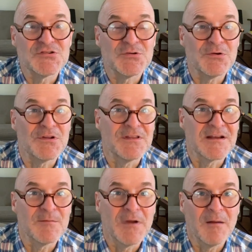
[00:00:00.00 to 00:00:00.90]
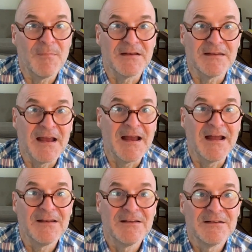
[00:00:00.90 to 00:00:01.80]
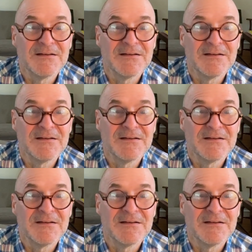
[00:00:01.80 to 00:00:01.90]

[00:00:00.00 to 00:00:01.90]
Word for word: started to think about my dad.